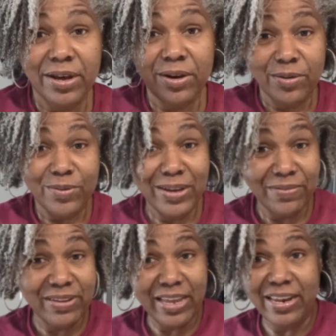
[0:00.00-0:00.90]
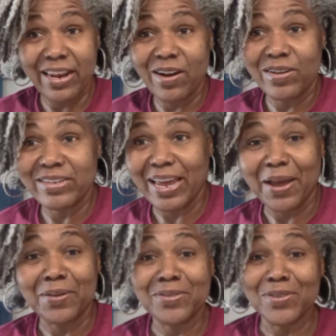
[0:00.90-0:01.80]
we have taken it all down.
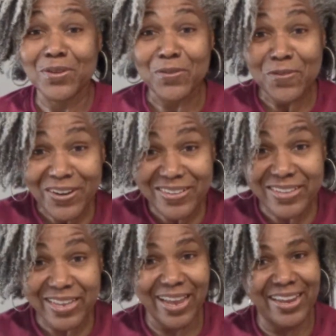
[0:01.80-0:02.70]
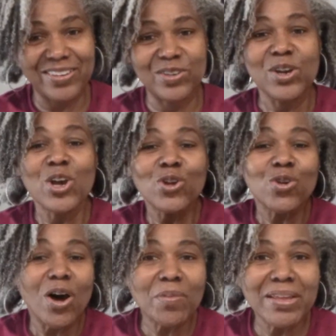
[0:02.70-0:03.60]
So the first thing I do,
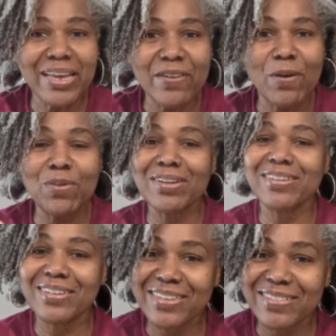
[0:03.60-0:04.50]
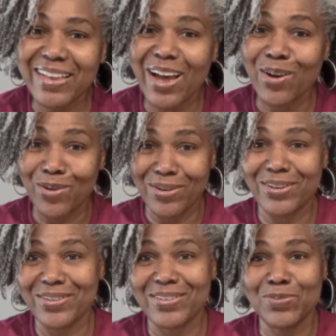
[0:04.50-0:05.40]
normally if I would have took this down earlier
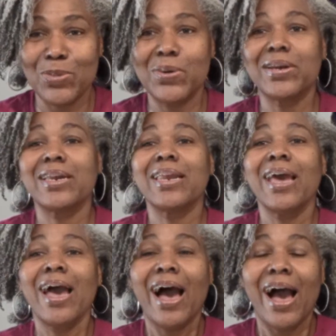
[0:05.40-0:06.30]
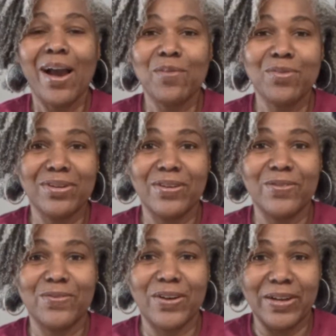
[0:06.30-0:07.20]
this morning, I would have
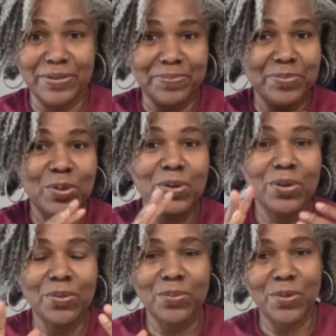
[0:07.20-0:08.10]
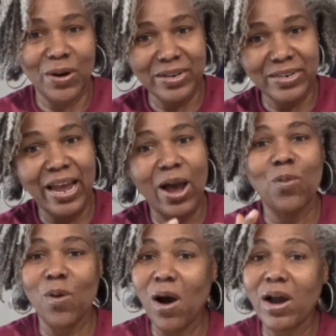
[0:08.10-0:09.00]
worked out,
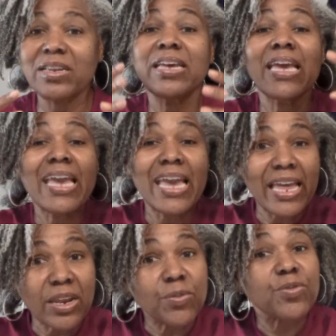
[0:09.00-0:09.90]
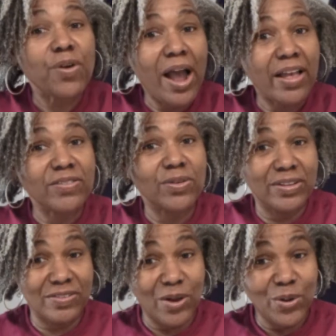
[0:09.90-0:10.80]
walked, and it would rise on its
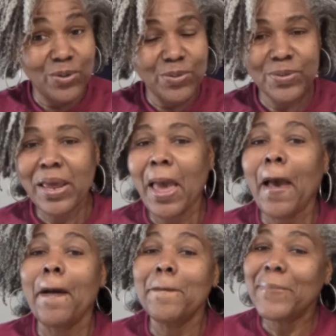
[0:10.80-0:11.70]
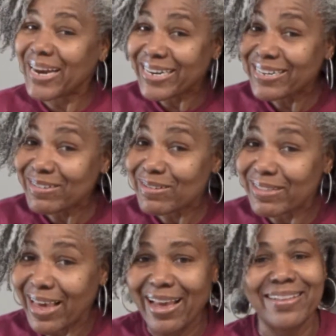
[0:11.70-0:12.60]
own. But I didn't do
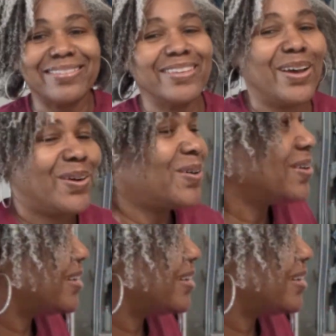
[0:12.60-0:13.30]
that. So